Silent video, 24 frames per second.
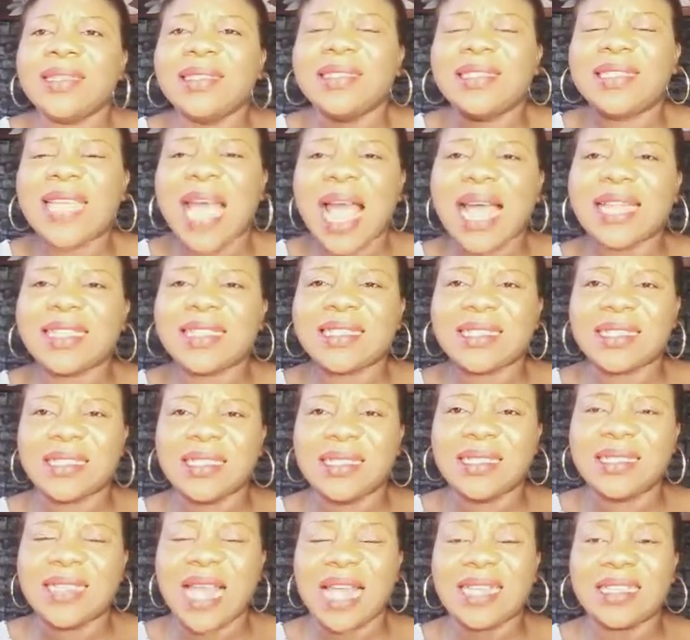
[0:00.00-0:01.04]
That
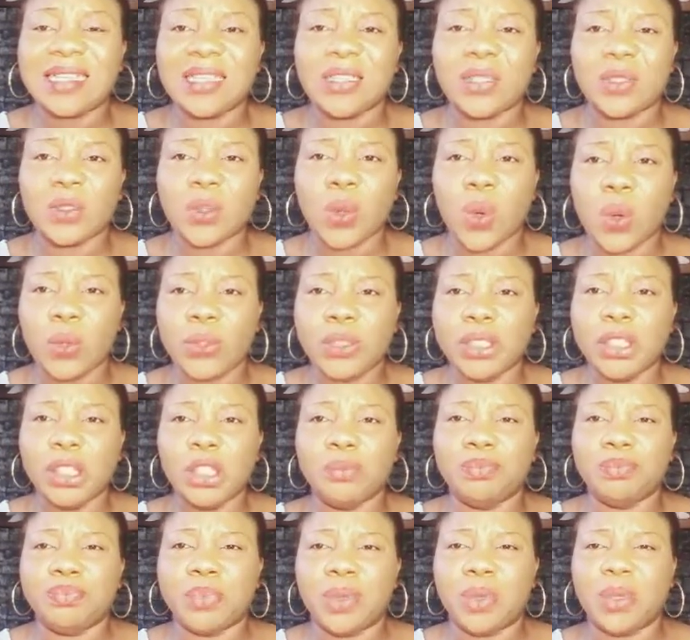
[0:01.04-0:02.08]
thing that is holding
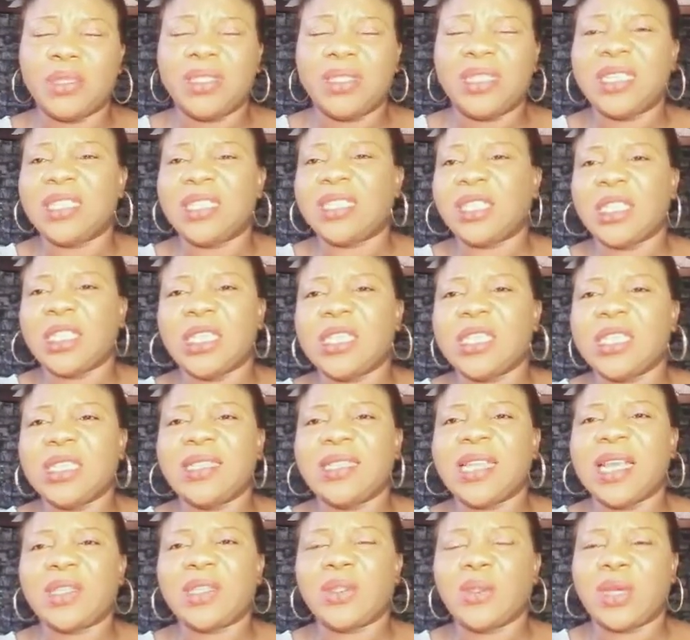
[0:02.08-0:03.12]
you bondage, thinking
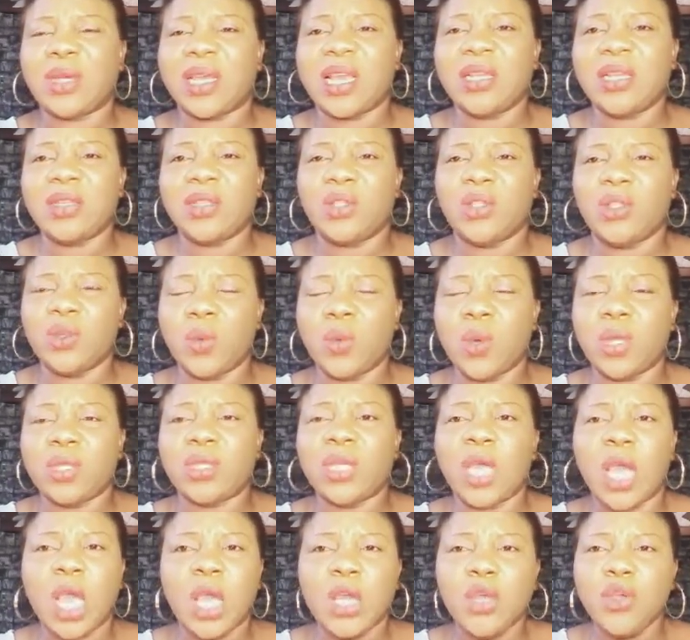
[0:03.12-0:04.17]
that you can't do it.
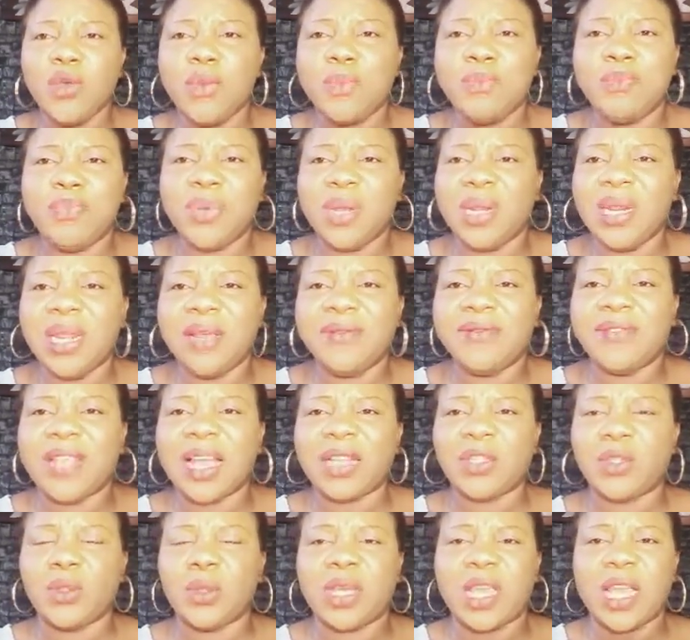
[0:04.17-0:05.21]
You believe
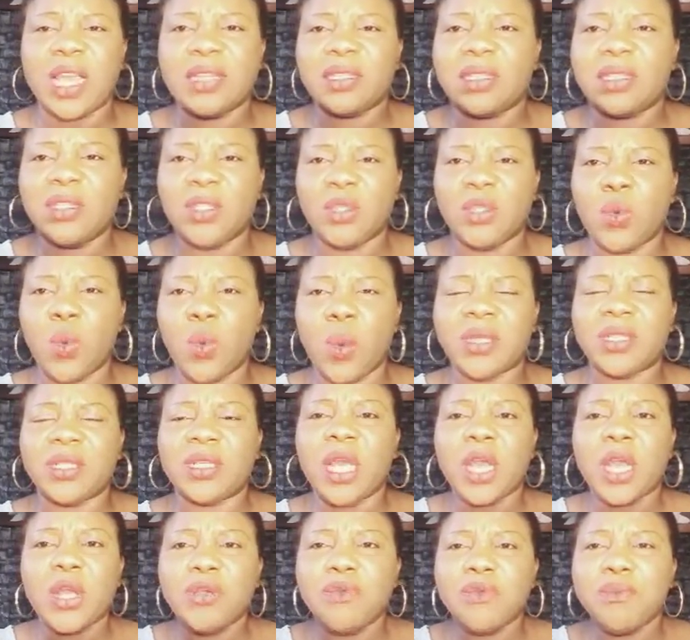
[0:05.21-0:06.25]
that you can't do it.
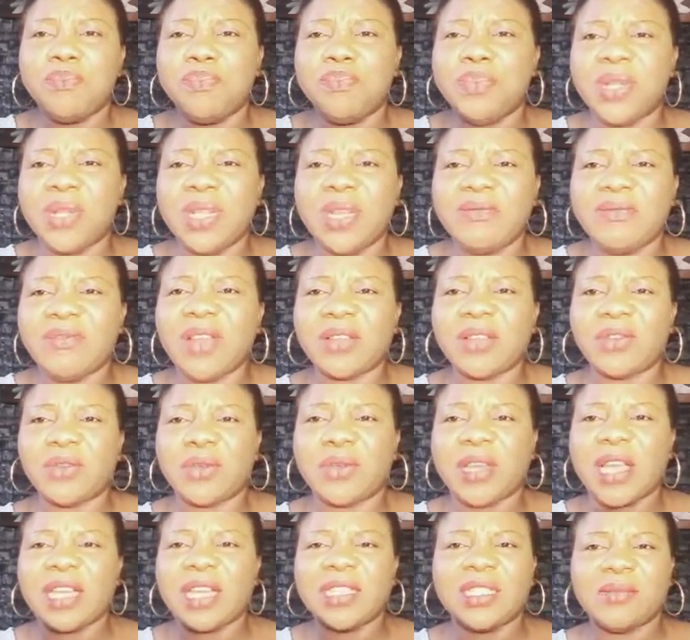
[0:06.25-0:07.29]
You believe that you
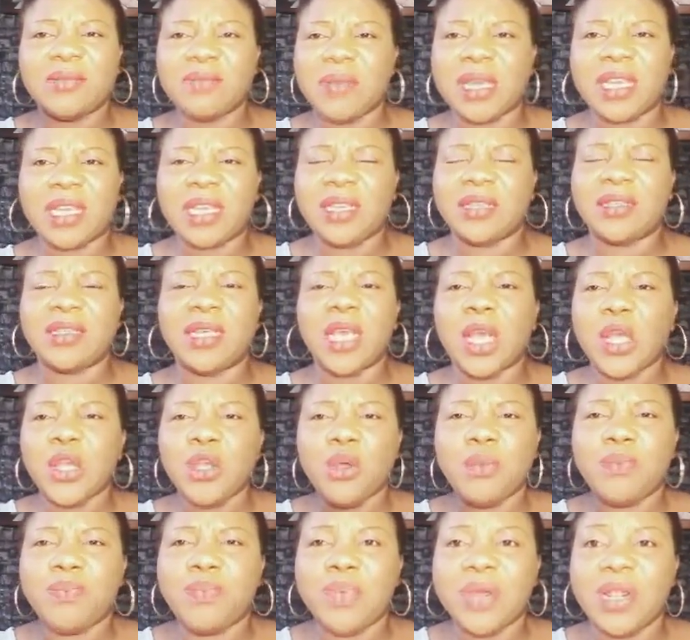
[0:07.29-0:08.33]
can't make it.
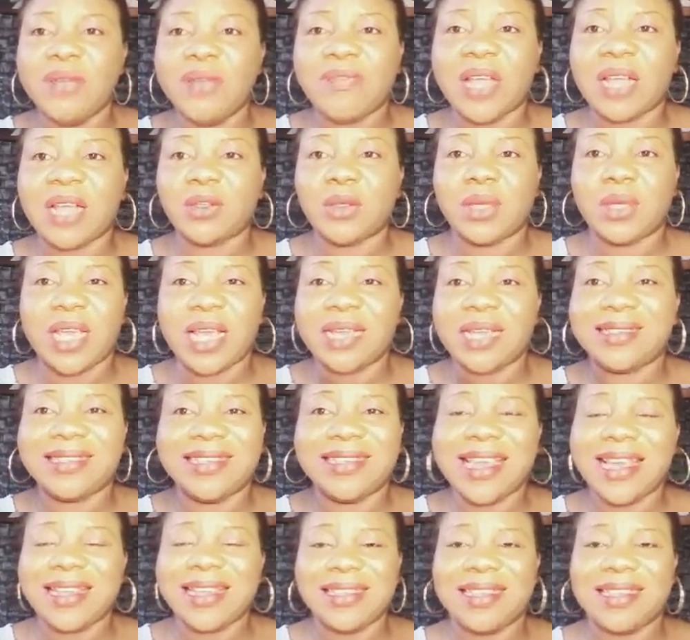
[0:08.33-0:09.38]
You believe that you can't
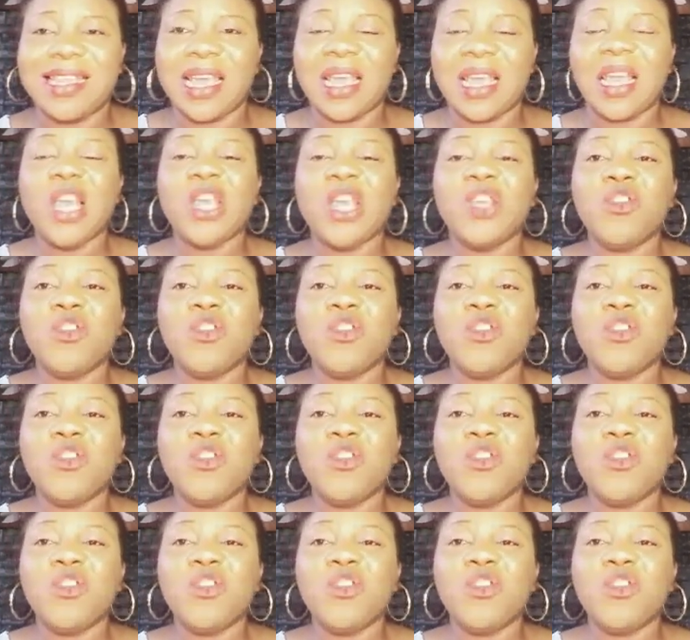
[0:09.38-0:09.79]
get there.